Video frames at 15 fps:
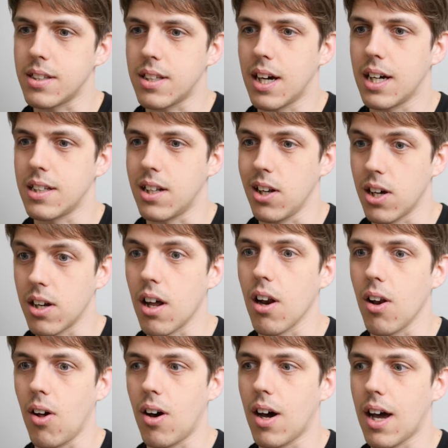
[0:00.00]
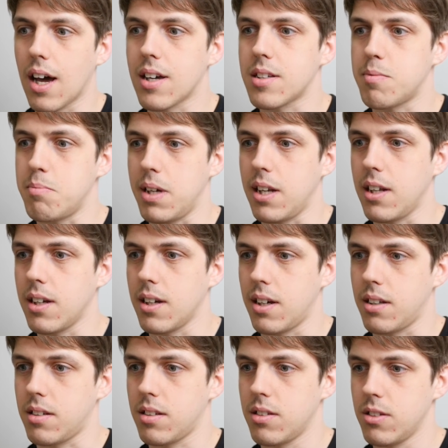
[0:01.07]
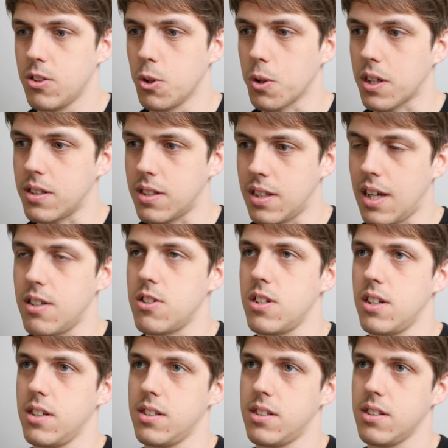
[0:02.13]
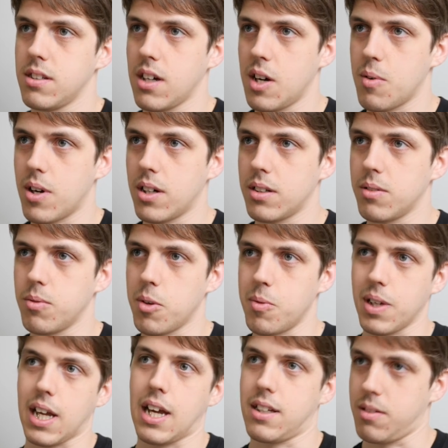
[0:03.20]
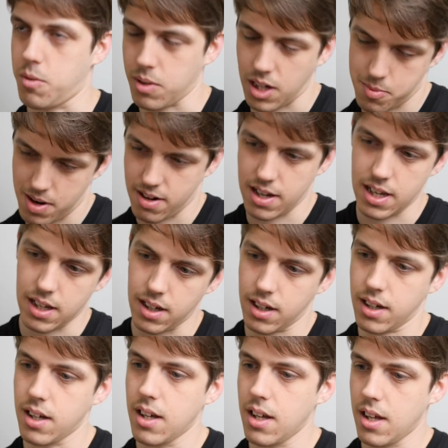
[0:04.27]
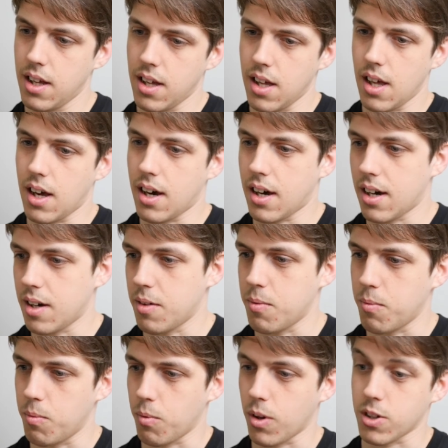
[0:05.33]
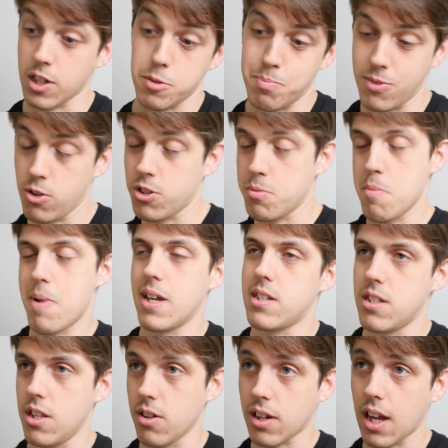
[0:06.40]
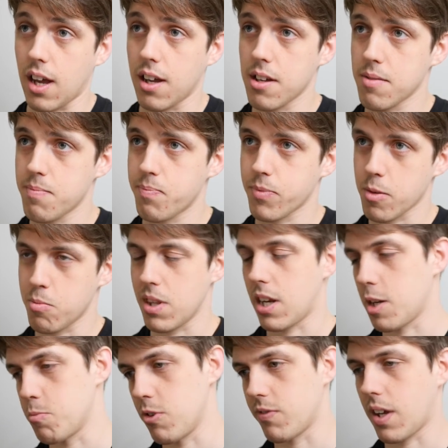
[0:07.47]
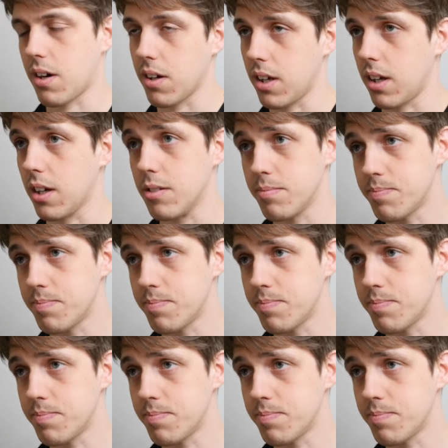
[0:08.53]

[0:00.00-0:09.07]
I'd learned a lot as media, talking to the engineers in Taiwan when we come out here, because I used to be based in the UK, but then I moved out here.